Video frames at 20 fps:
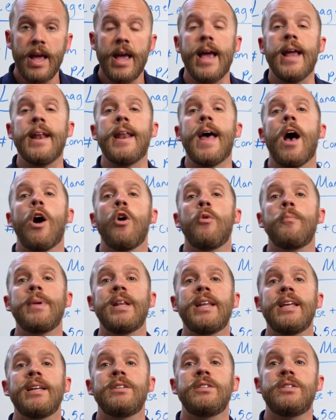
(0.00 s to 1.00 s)
and how
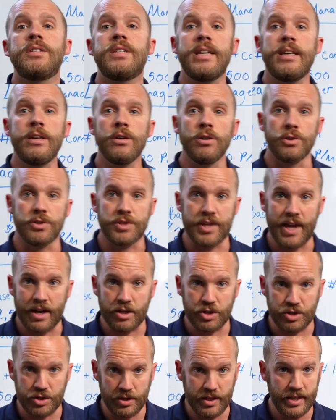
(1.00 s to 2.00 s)
many deals
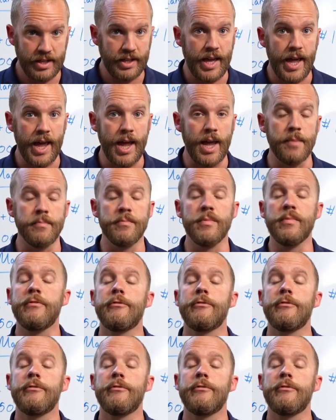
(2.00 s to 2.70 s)
actually came